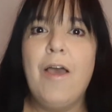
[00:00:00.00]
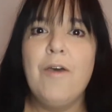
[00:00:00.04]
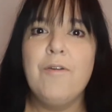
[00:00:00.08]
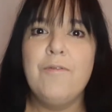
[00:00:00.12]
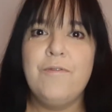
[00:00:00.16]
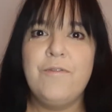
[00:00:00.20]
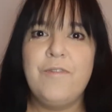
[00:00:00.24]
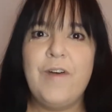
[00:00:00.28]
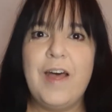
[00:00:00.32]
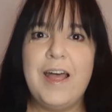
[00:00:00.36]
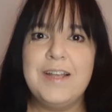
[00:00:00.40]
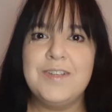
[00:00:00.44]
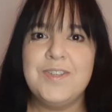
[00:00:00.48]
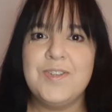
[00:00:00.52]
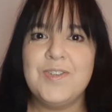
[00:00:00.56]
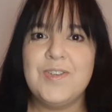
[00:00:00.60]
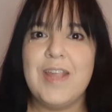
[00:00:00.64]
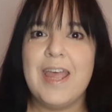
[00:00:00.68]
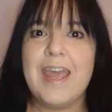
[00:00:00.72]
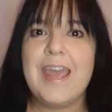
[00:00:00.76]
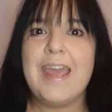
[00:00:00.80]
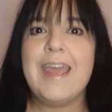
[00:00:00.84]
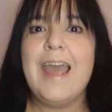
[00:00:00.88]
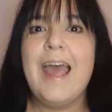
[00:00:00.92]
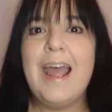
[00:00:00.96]

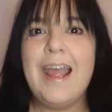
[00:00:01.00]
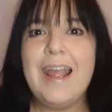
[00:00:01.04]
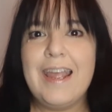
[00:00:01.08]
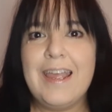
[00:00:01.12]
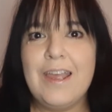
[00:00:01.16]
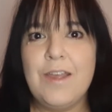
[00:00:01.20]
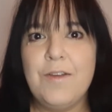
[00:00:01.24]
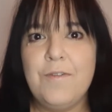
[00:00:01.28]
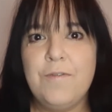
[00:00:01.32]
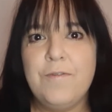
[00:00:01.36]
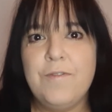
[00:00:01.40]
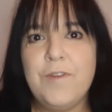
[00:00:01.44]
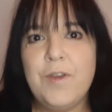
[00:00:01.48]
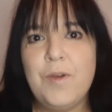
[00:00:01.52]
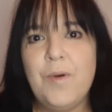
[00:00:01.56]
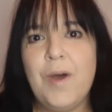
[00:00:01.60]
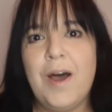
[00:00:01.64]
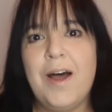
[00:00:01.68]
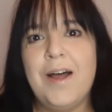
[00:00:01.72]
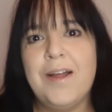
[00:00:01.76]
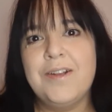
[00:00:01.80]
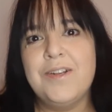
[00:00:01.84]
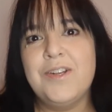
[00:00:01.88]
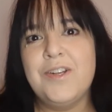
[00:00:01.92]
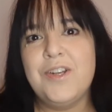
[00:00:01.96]
Firstly, if you
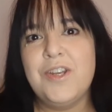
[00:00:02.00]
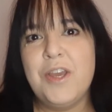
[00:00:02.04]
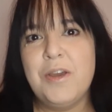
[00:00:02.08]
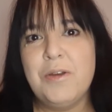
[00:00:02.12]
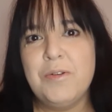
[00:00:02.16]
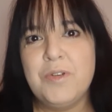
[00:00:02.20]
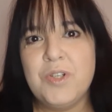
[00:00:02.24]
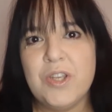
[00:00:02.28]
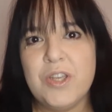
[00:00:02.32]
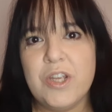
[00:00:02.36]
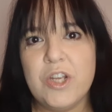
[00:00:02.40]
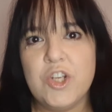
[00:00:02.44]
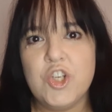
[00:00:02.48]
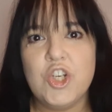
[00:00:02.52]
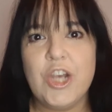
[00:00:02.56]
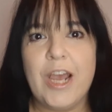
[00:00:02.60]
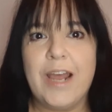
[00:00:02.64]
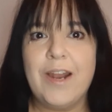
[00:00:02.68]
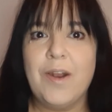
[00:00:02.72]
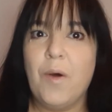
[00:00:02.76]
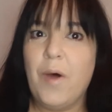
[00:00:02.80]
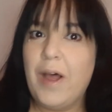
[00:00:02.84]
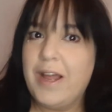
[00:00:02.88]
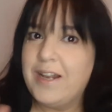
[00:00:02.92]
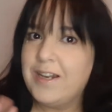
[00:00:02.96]
are new to the
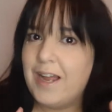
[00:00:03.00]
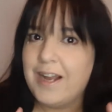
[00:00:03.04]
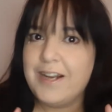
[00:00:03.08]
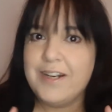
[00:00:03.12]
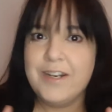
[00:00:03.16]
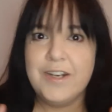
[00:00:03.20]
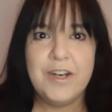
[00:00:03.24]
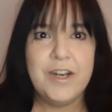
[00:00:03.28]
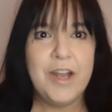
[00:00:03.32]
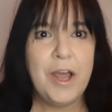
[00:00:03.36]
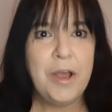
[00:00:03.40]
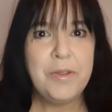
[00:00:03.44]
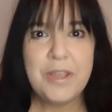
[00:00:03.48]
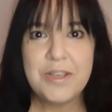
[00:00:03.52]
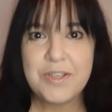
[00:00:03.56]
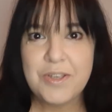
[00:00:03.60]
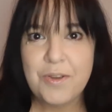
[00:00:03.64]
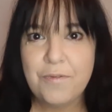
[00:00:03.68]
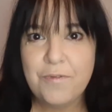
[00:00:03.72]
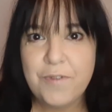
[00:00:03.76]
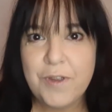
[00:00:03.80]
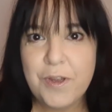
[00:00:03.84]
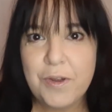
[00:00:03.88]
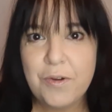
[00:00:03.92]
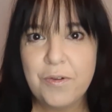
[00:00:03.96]
channel, and I know there's
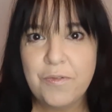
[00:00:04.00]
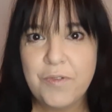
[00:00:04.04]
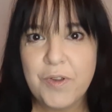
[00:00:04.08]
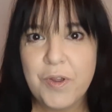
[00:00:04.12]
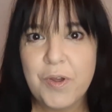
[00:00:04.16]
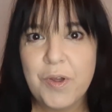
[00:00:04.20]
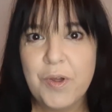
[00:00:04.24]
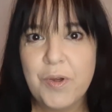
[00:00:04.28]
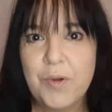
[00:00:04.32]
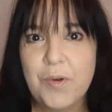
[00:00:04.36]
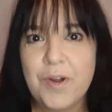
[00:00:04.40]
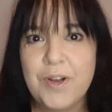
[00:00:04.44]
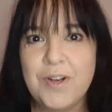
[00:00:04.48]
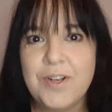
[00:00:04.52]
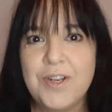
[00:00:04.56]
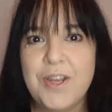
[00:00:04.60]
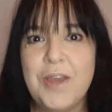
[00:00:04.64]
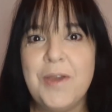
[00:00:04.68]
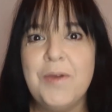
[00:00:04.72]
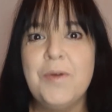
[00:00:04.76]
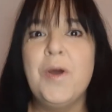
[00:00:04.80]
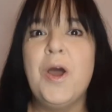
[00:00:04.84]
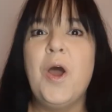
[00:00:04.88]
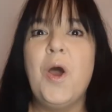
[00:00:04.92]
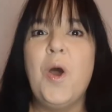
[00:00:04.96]
a few of you who are
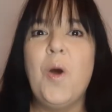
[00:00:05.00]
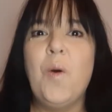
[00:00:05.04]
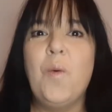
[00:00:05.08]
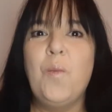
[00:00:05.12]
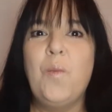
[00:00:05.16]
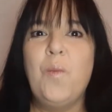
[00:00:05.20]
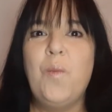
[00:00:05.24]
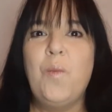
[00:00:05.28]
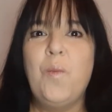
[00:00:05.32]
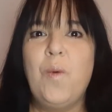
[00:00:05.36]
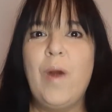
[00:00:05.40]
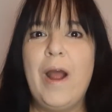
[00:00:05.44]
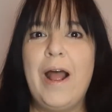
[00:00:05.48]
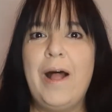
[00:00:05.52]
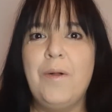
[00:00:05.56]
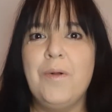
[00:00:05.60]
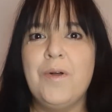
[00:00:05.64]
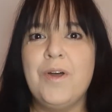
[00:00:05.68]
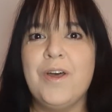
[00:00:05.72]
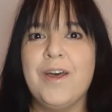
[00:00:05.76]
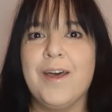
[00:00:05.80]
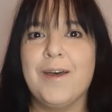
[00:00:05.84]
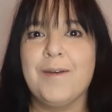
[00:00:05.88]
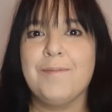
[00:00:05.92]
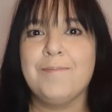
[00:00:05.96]
new,
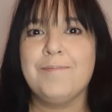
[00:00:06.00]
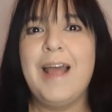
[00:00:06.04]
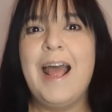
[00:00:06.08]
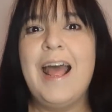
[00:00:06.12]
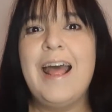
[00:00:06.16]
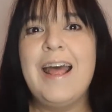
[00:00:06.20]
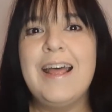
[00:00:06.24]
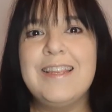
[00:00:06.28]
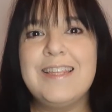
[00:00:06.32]
welcome.